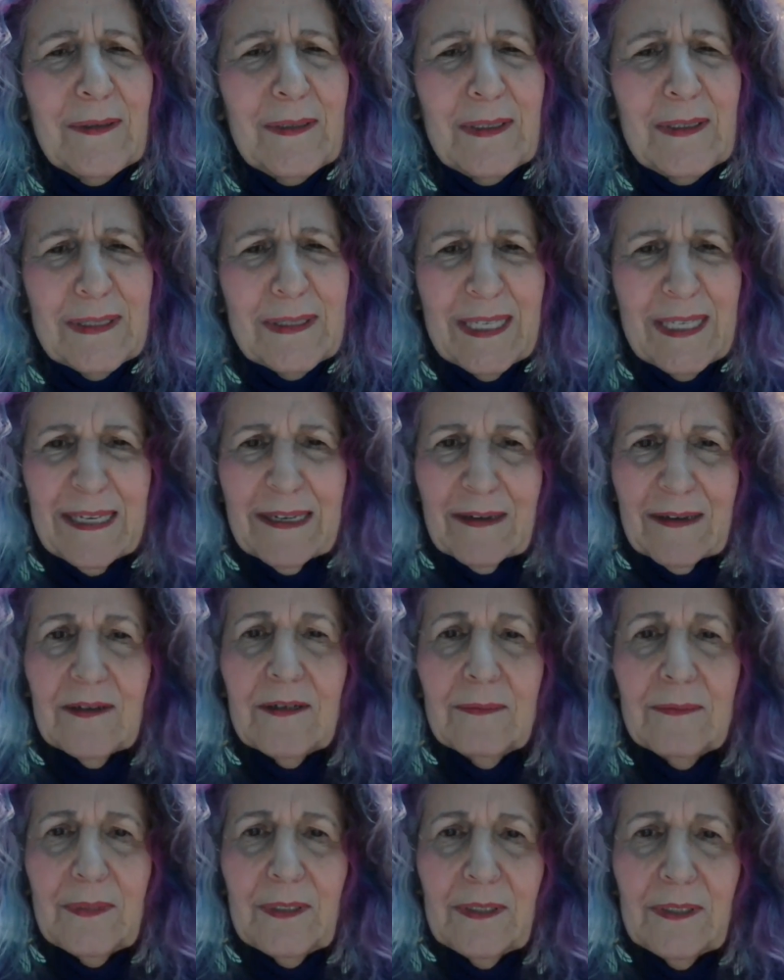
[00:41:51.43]
How does
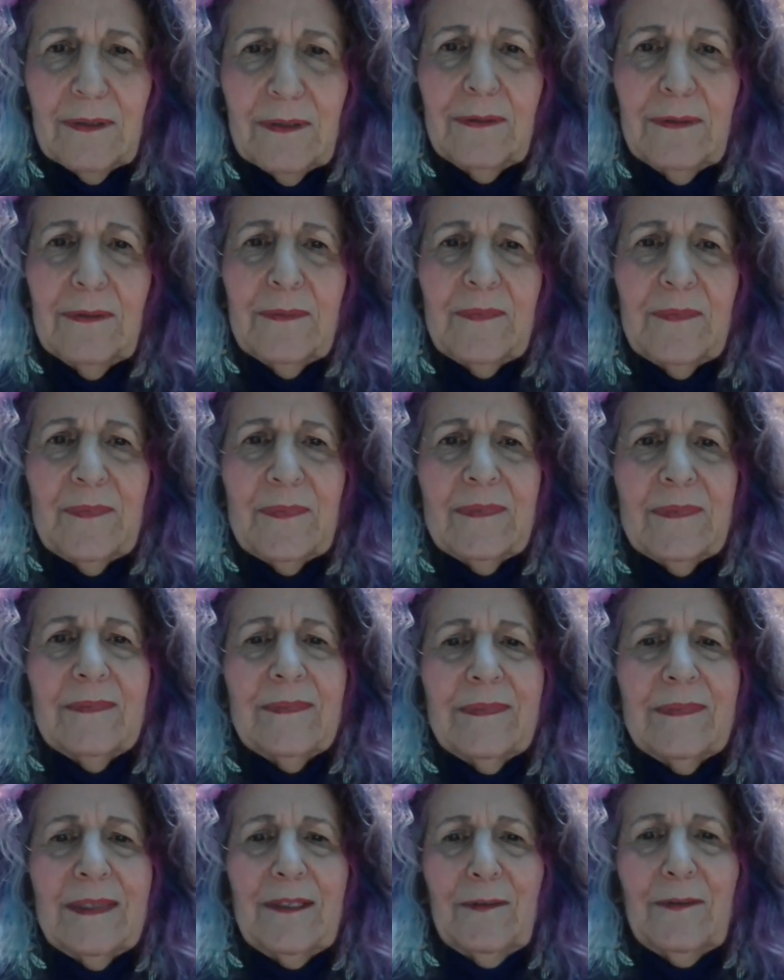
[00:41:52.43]
that come to you?
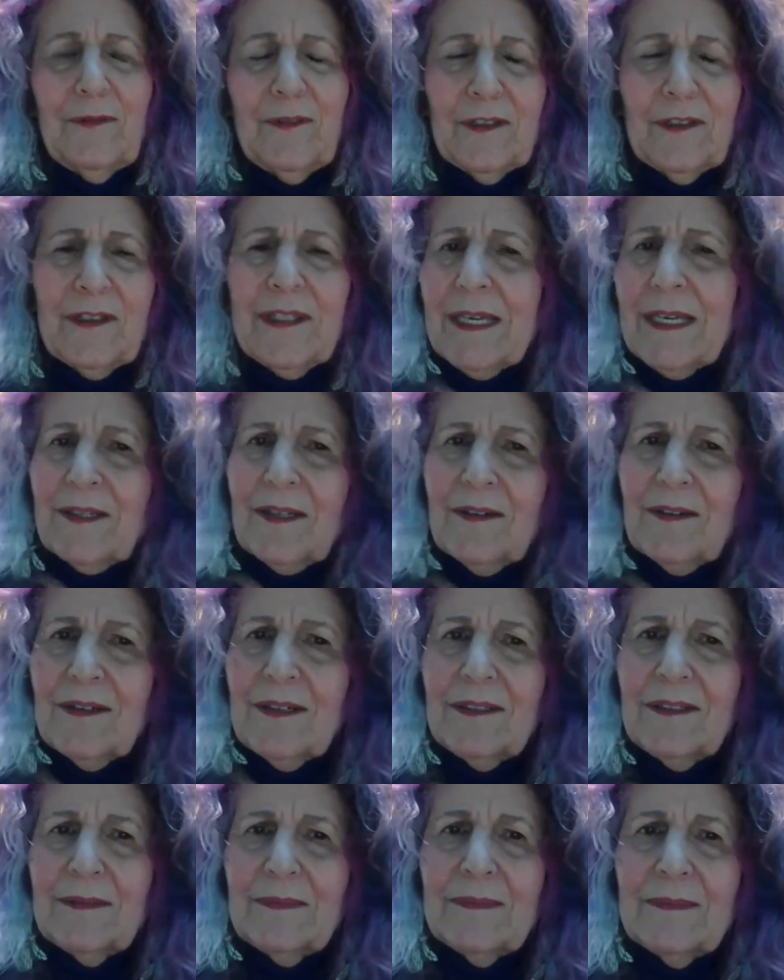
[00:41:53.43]
Do you feel that
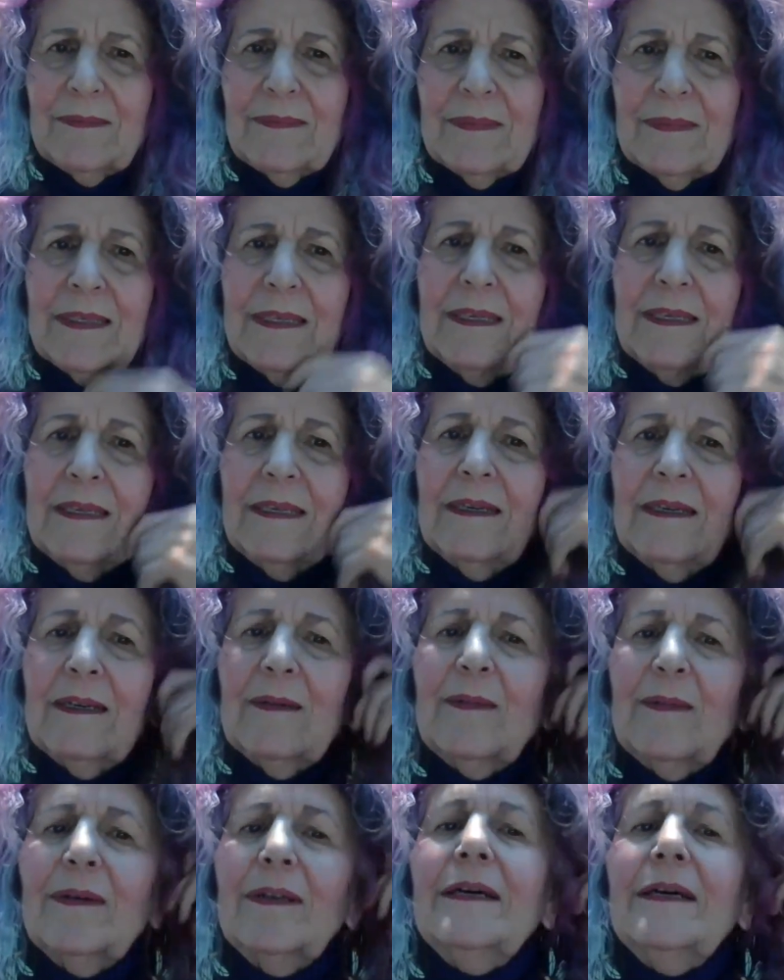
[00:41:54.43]
at all?
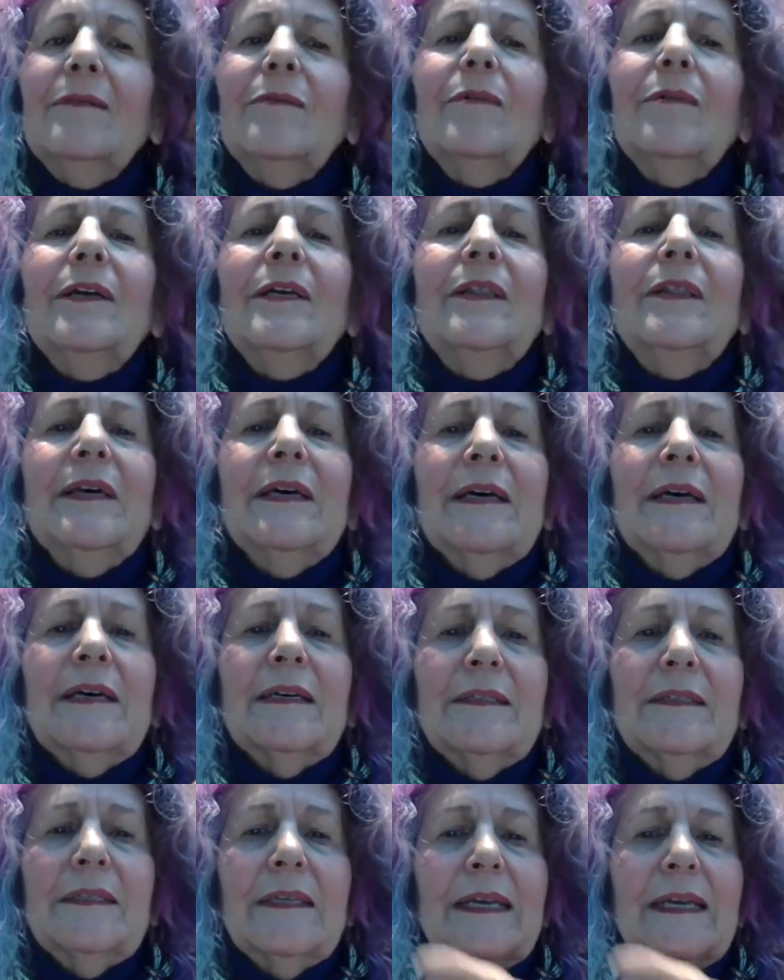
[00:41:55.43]
When I read
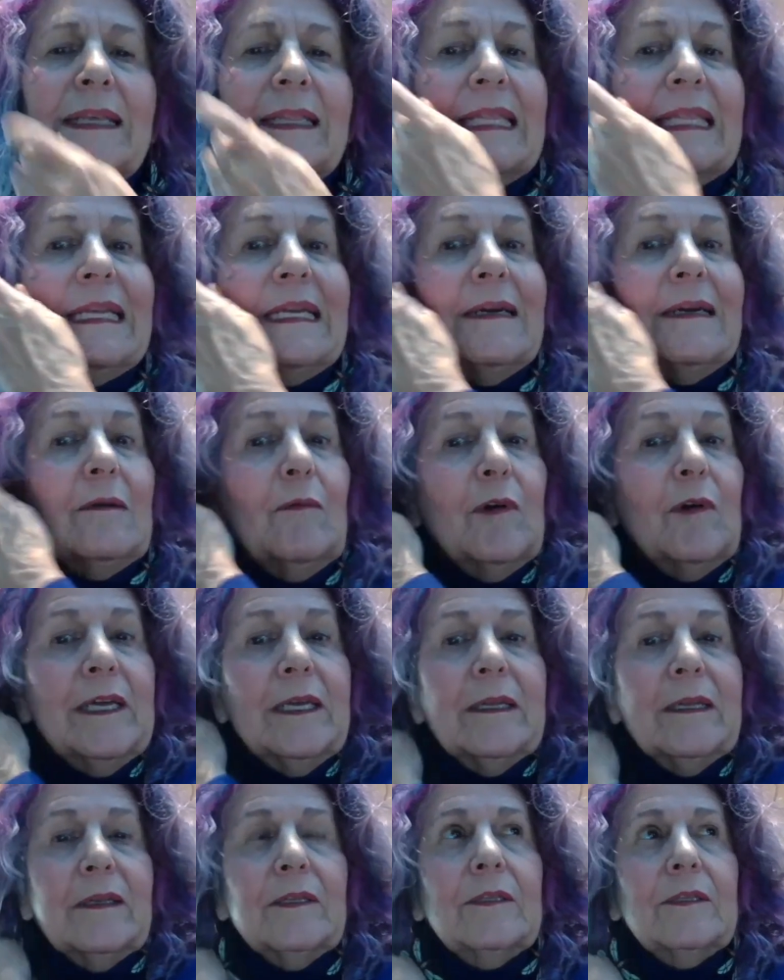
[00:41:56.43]
that, and then I
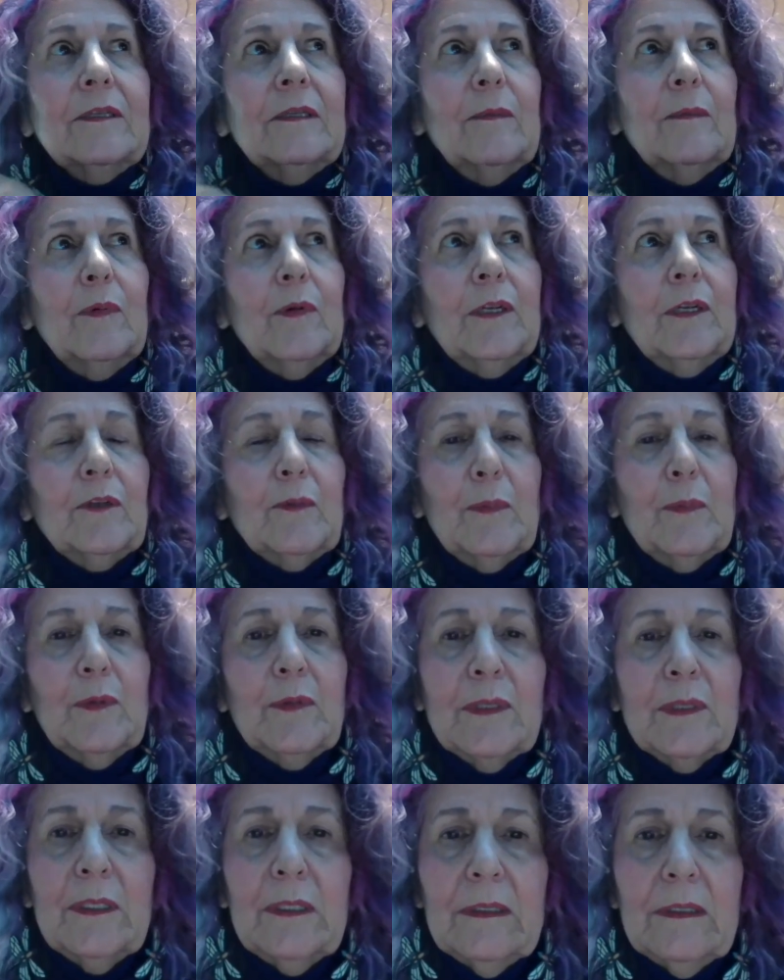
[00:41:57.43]
went to the
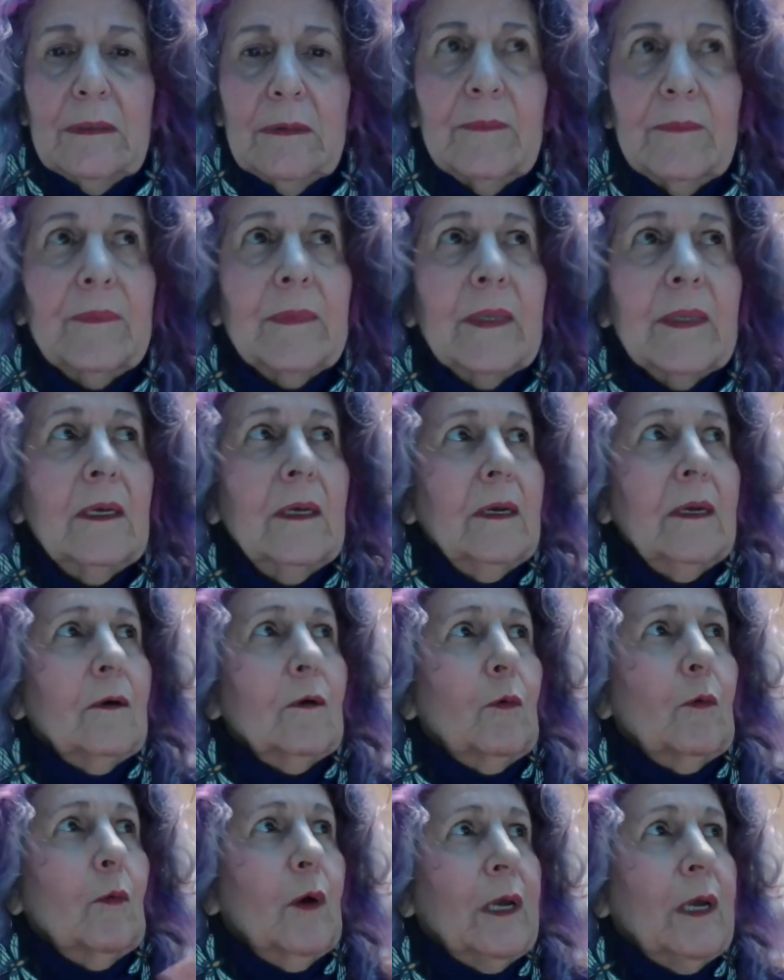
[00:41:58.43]
British Museum
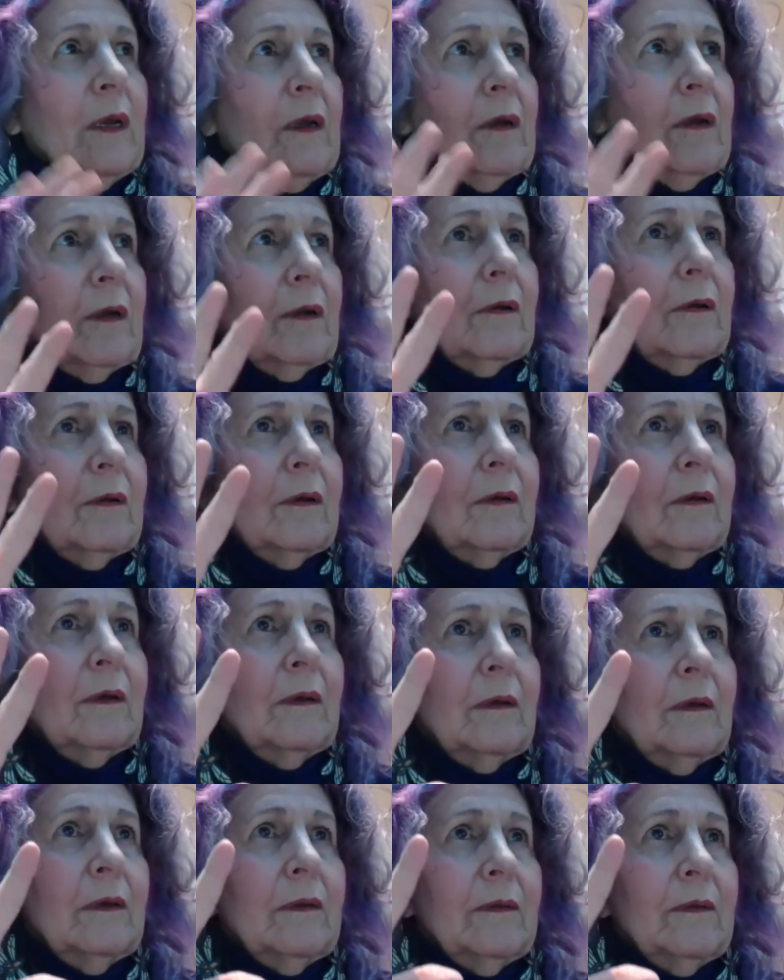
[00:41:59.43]
where
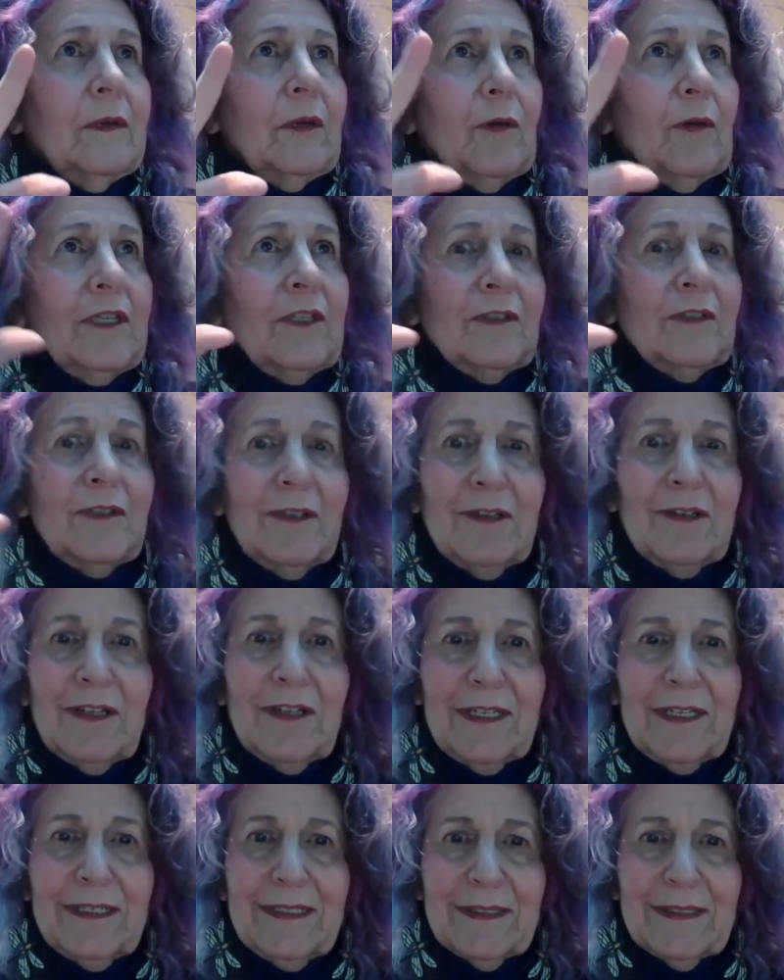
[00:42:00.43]
the Grecian
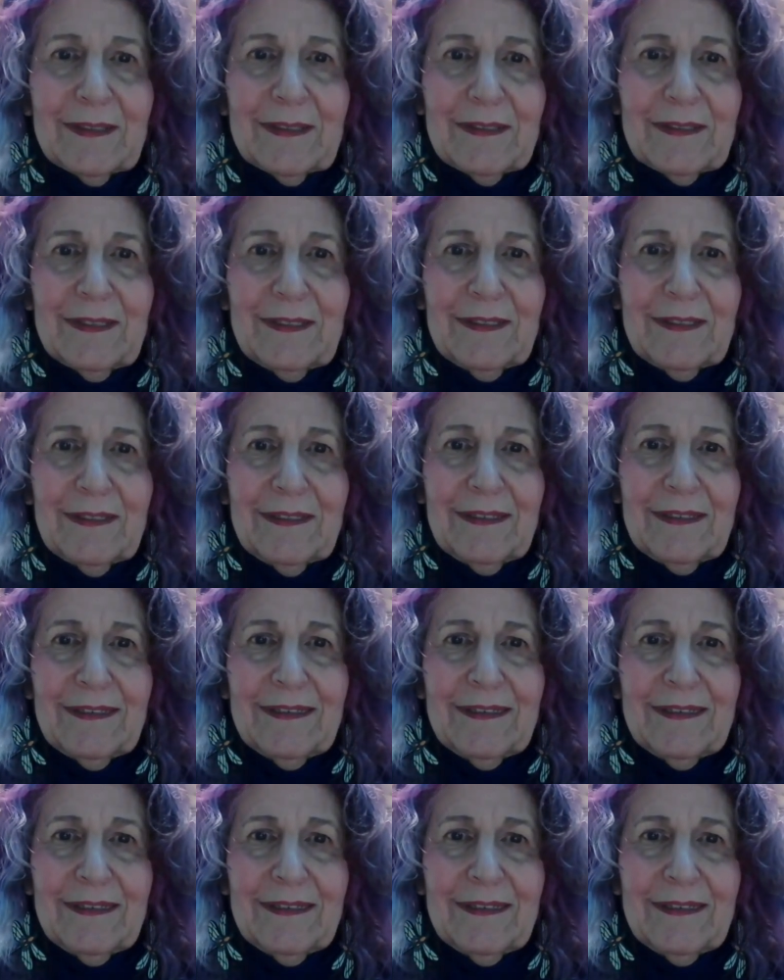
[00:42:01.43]
urn is,